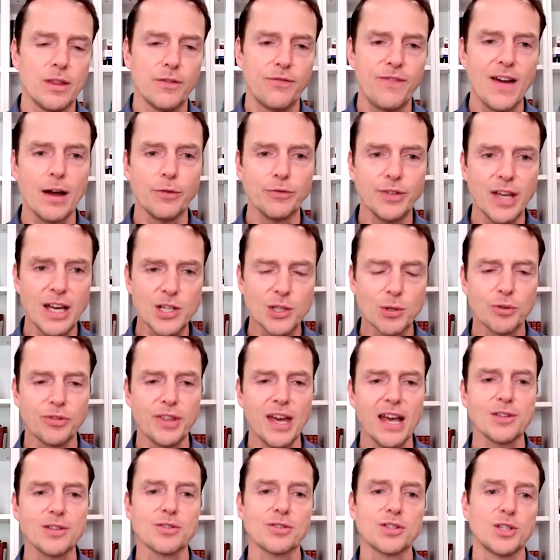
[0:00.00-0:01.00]
the
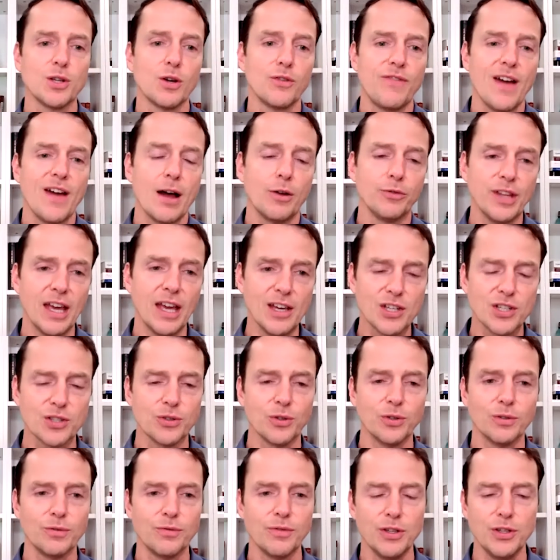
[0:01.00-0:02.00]
foundational things are still
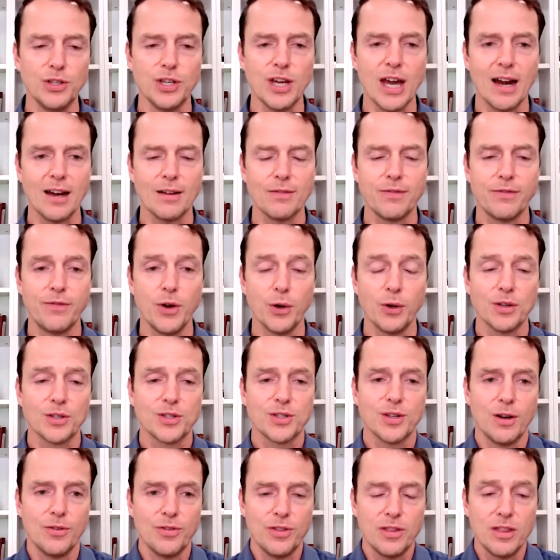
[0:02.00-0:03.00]
foundational, and you got to
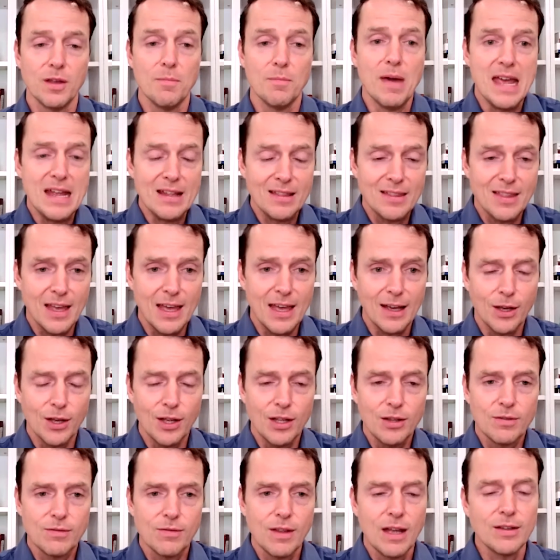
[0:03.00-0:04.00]
focus on the main
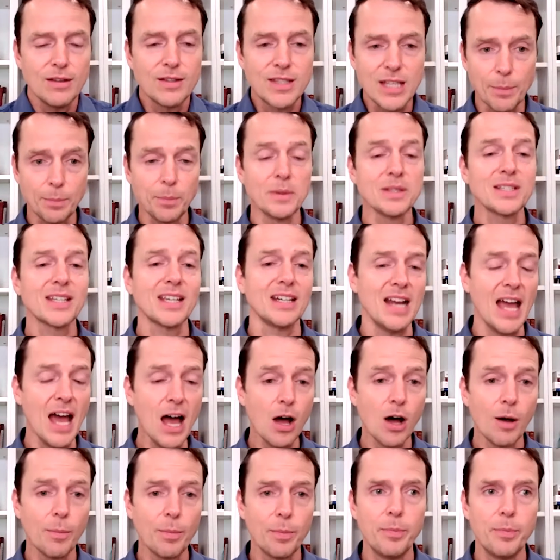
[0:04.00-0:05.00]
thing. And, and supplements can
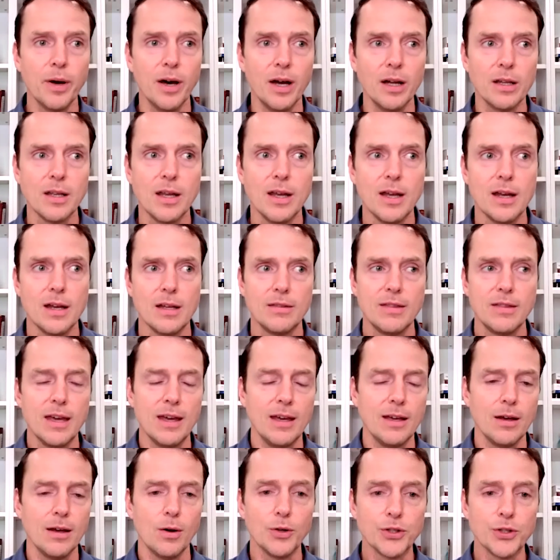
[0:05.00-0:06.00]
help, but
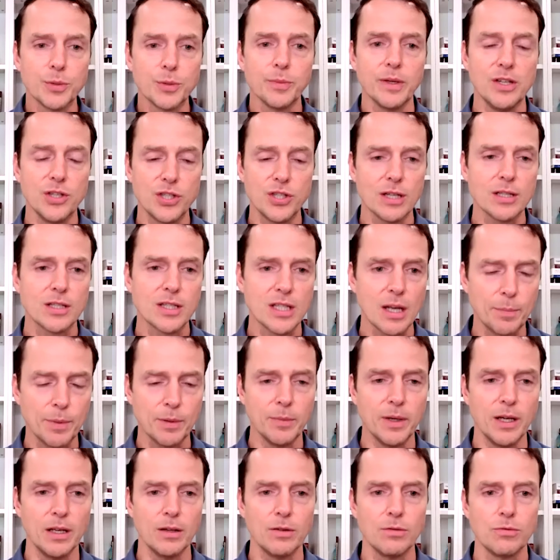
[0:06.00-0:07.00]
they ultimately just
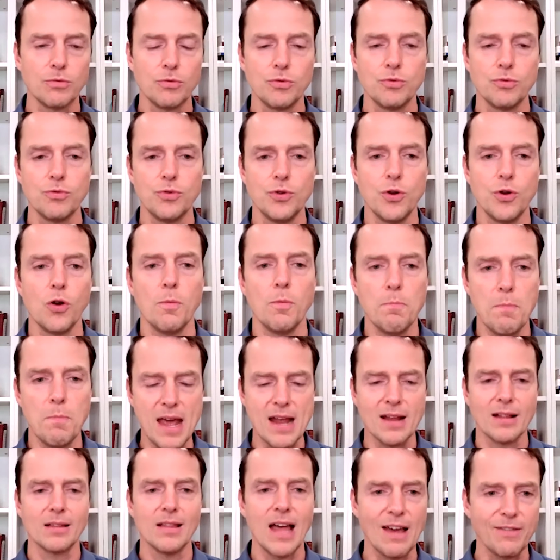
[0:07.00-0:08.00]
supplement your
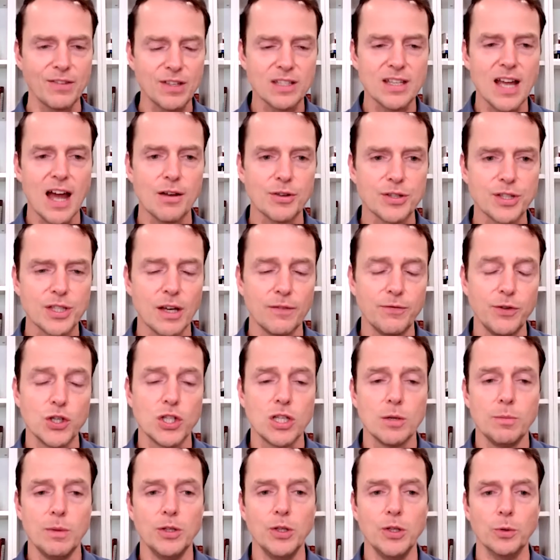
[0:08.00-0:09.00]
main lifestyle stuff you
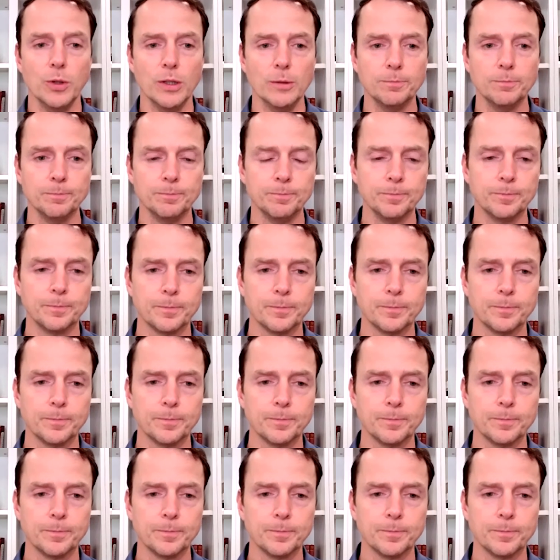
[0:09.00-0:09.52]
should be doing.